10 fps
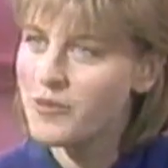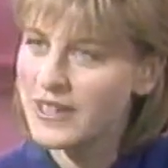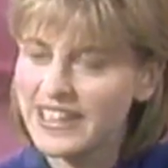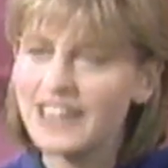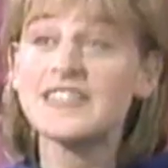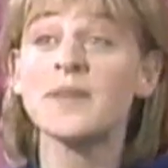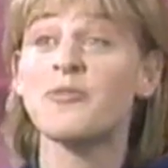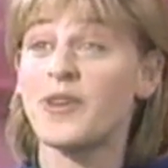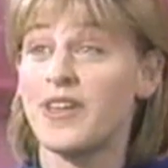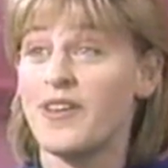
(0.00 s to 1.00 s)
A little tip
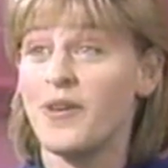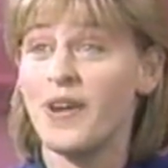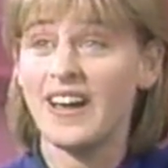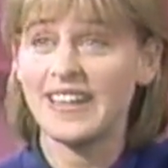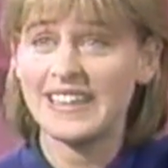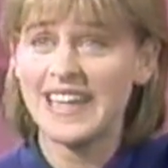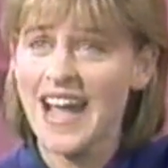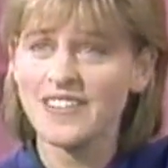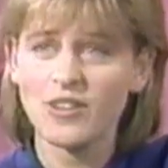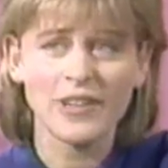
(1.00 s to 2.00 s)
for you, though.
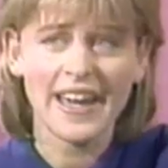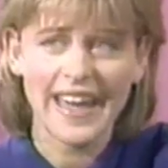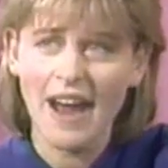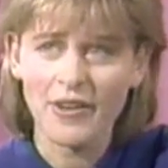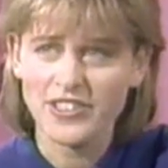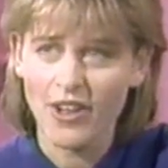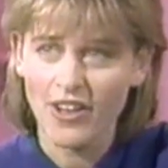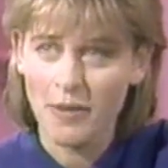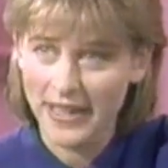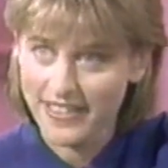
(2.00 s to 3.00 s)
Cats don't like aerosol
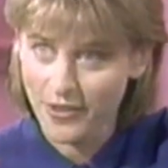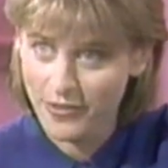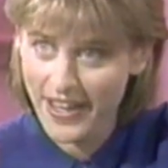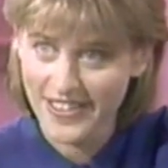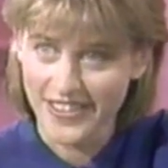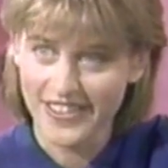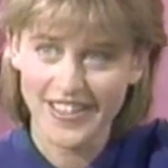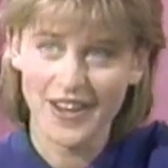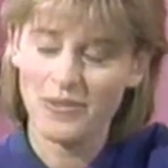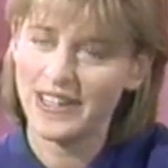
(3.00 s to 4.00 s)
coming at their faces.
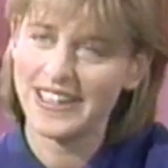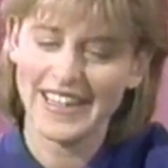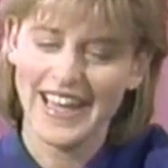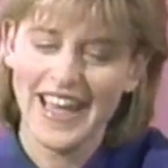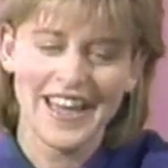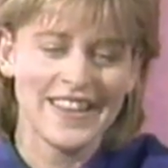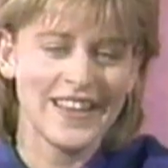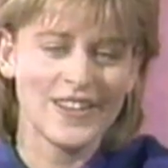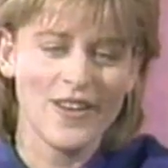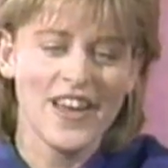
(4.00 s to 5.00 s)
They don't.
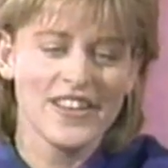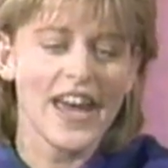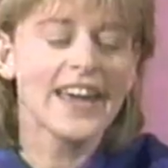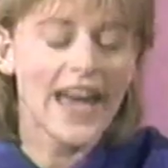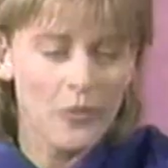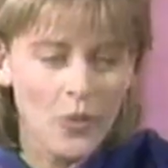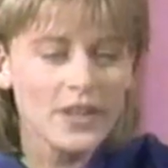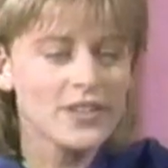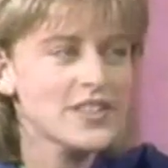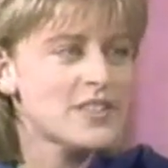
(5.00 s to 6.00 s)
So I got
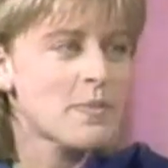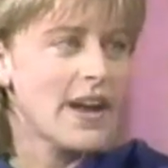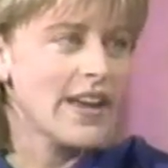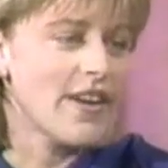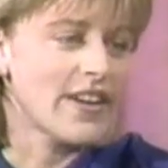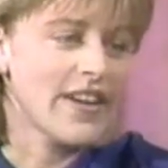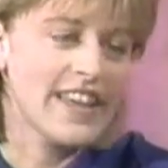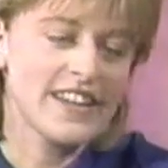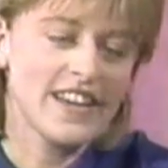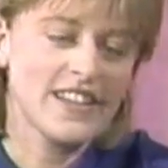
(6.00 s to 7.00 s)
one good spray on her,
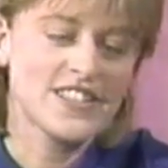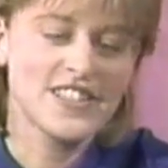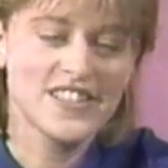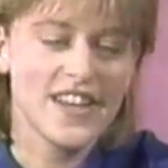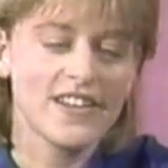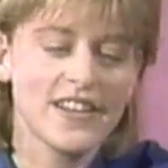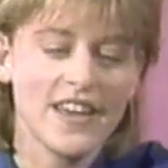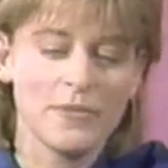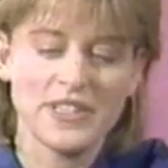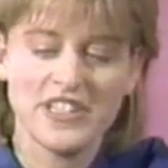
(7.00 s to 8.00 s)
and she's scared to
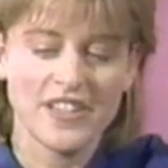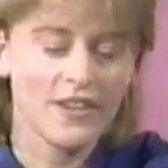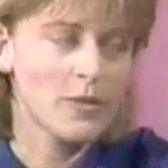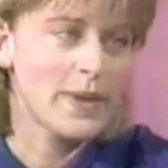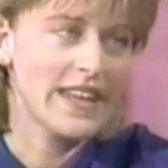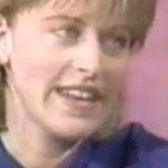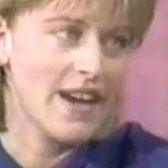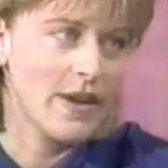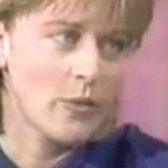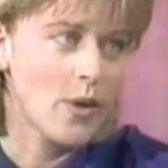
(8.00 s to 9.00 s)
death of me. She's under the bed
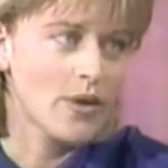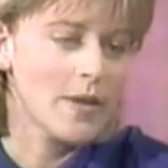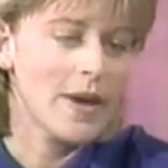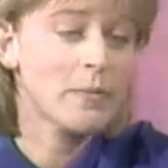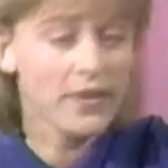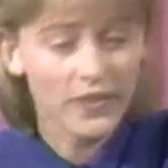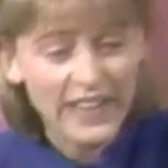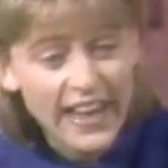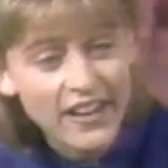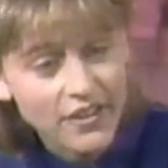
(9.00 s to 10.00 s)
now and won't come out. But if you
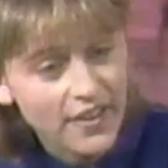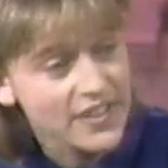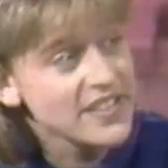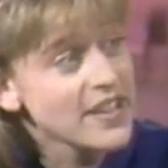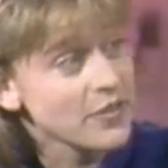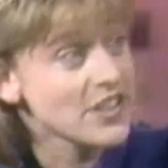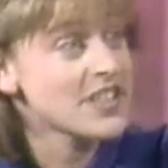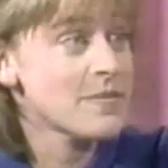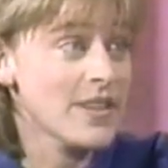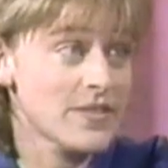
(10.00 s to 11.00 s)
lay under there and sniff her,
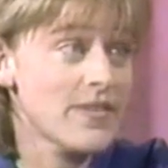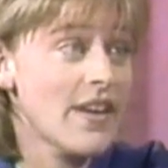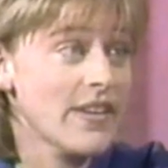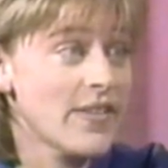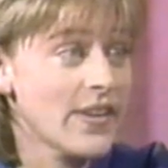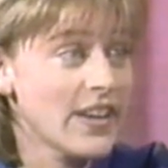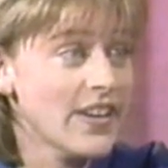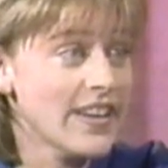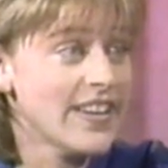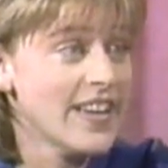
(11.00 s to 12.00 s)
she smells very, very
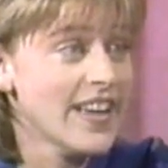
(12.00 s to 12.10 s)
good.